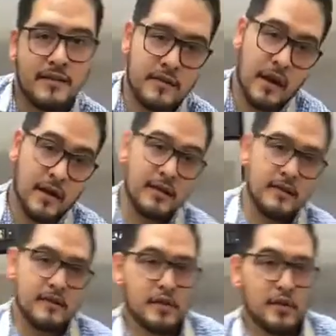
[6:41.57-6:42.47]
talking
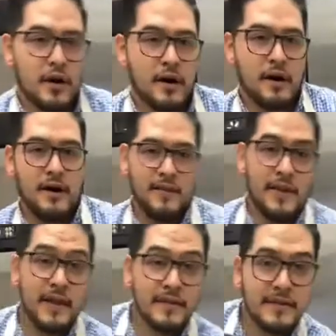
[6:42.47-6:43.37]
to
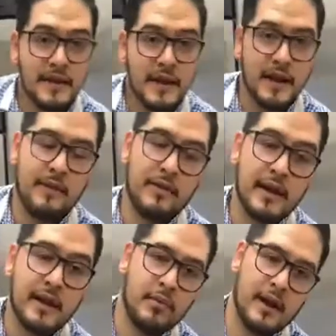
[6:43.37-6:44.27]
Daisy and
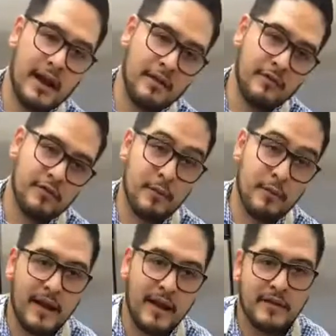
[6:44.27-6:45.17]
Javier Cabral from
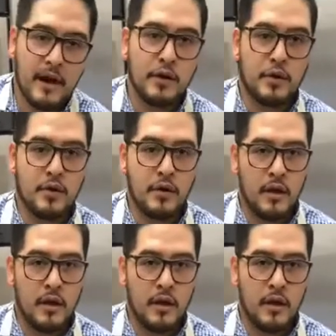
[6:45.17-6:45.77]
LA Taco,